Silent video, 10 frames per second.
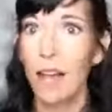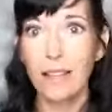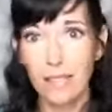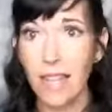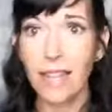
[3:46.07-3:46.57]

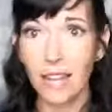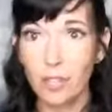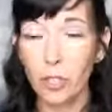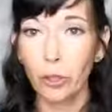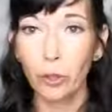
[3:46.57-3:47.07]
Is that not
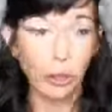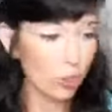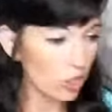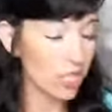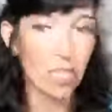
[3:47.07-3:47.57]
true?
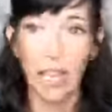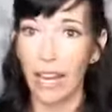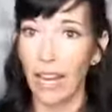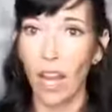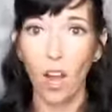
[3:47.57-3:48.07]
You're just
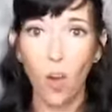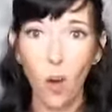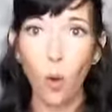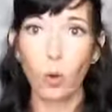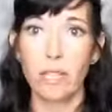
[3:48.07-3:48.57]
like,
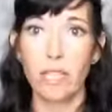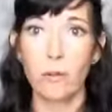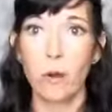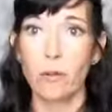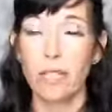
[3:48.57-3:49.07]
holy
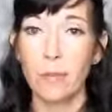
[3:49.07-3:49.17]
smokes.